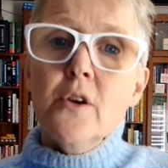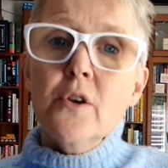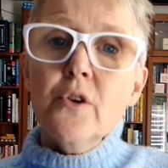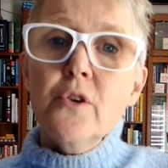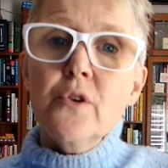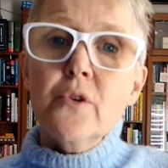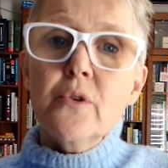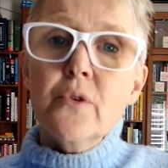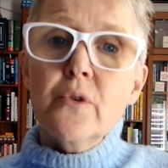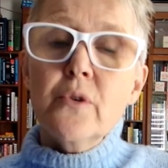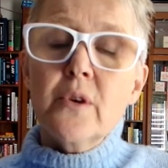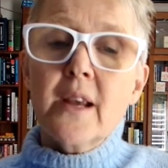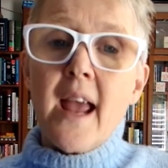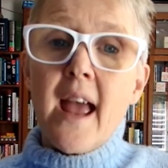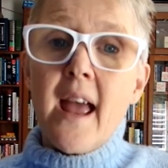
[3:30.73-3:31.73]
you
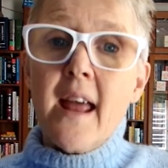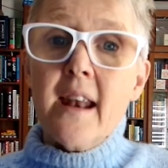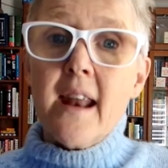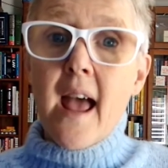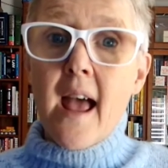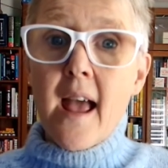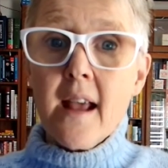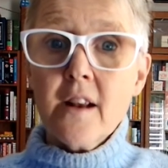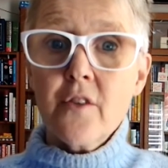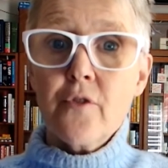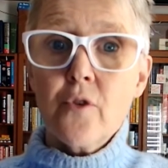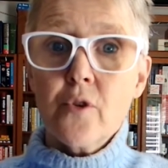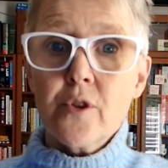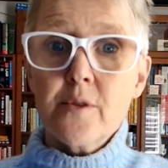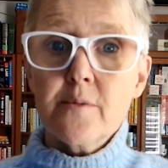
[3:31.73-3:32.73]
can act
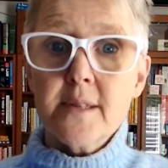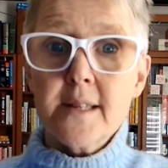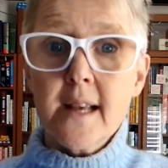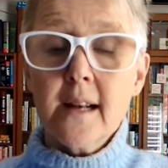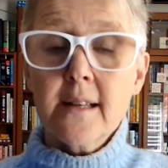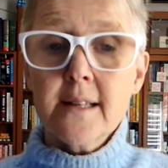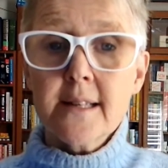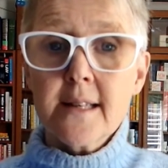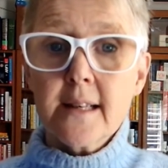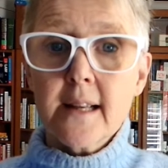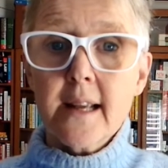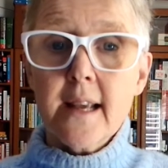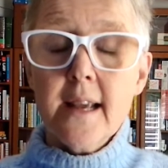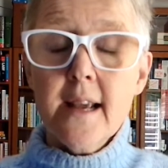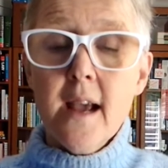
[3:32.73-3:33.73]
for them
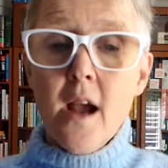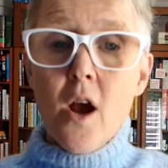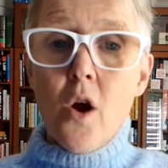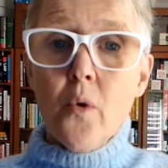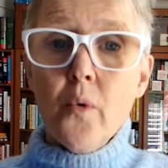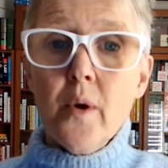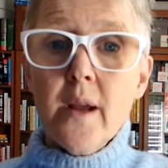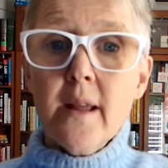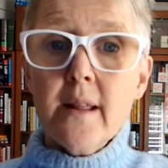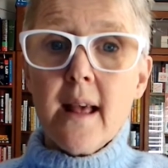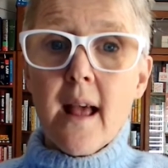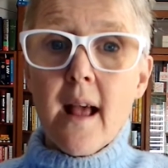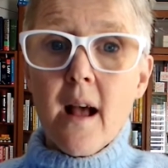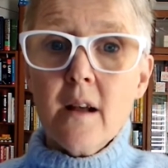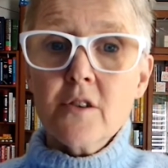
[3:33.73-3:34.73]
zealously
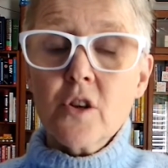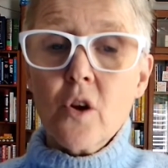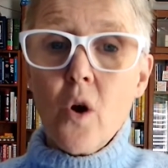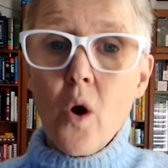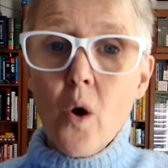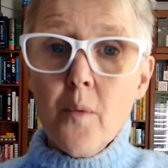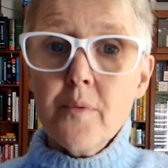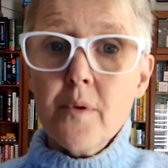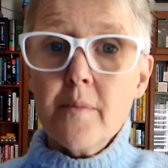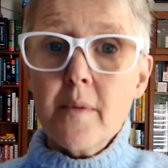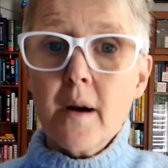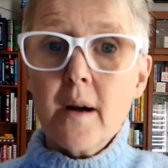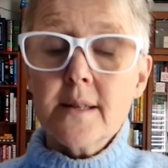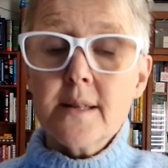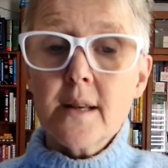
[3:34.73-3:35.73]
without
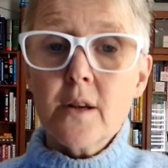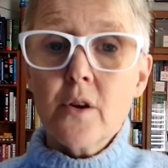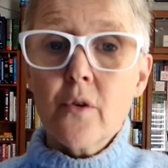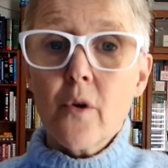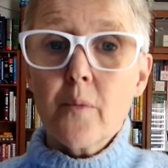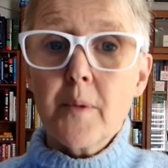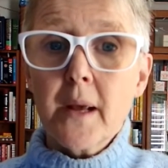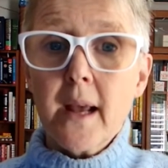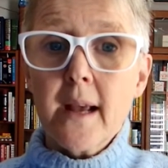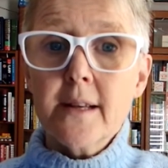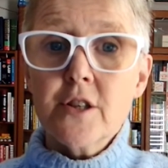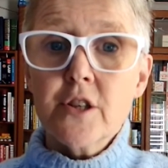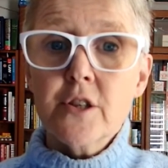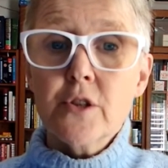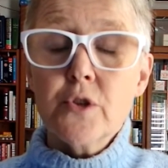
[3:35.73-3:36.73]
compromising your
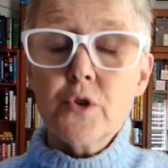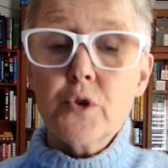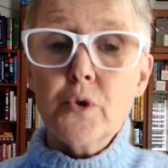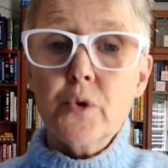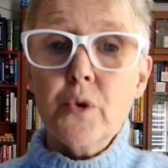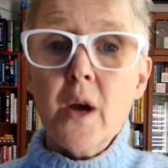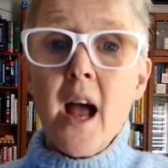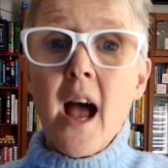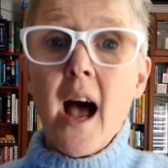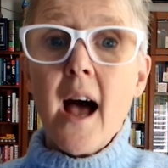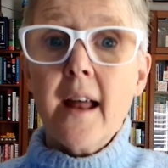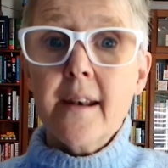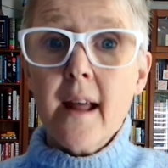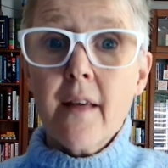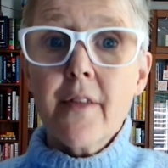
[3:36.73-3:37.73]
obligations to
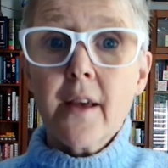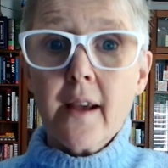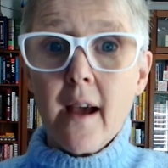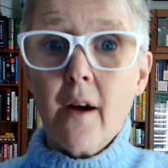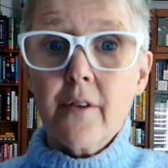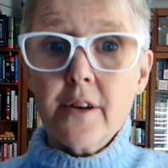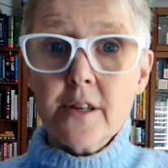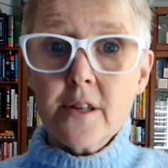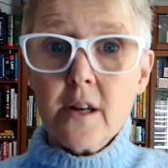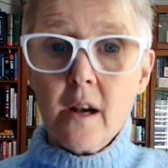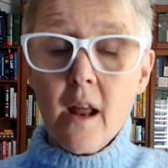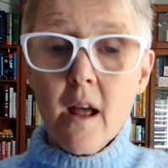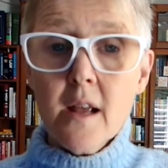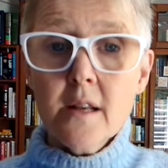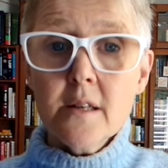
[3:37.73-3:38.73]
another current
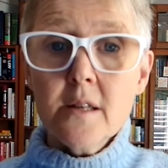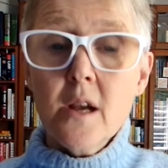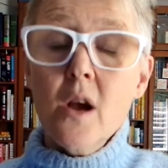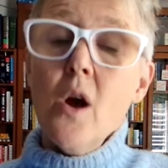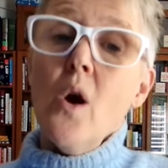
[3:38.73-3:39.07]
client